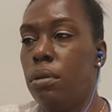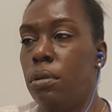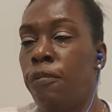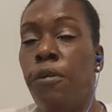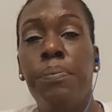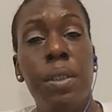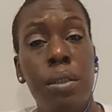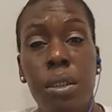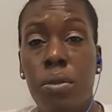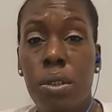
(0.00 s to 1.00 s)

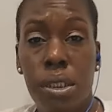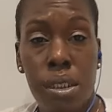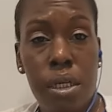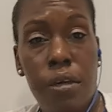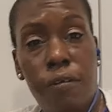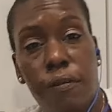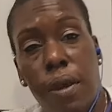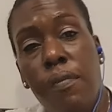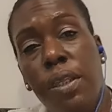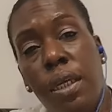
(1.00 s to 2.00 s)
familial stuff,
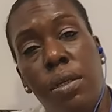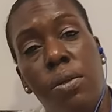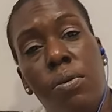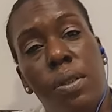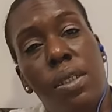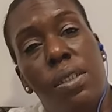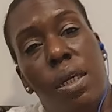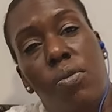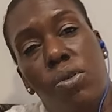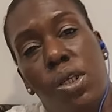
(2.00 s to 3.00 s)
everything to do with this
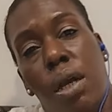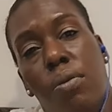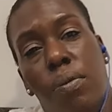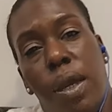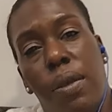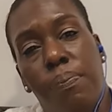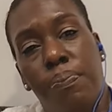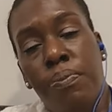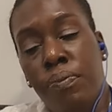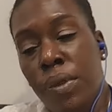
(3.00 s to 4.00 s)
sacral chakra, right?
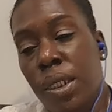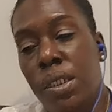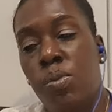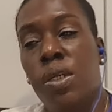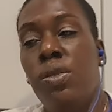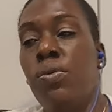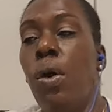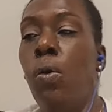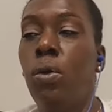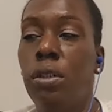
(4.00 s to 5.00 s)
Because we do
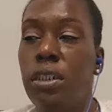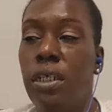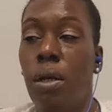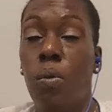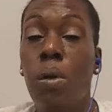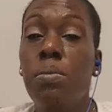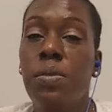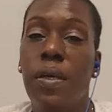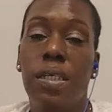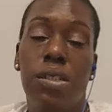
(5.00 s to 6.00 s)
hold in our womb
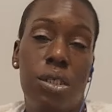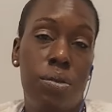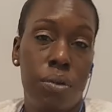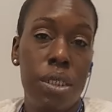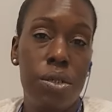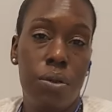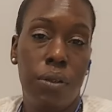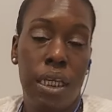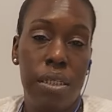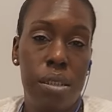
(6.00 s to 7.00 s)
space generational
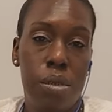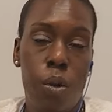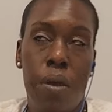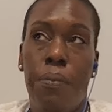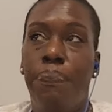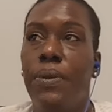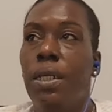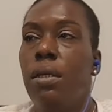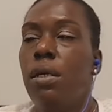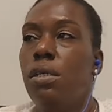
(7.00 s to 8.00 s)
things as well.
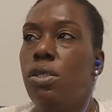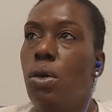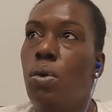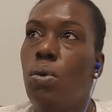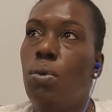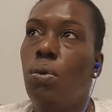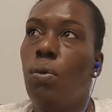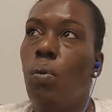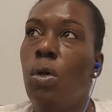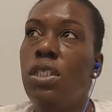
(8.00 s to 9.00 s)
So
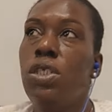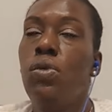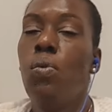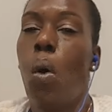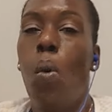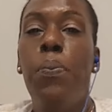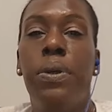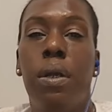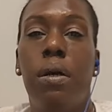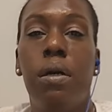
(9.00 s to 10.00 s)
once you
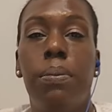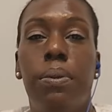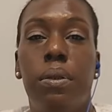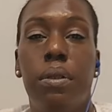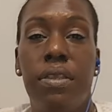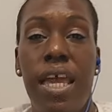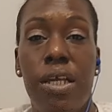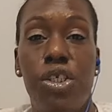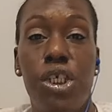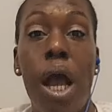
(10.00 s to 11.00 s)
open up that
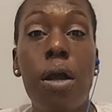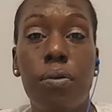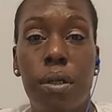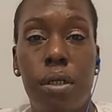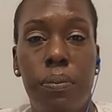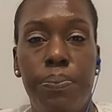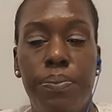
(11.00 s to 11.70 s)
chakra,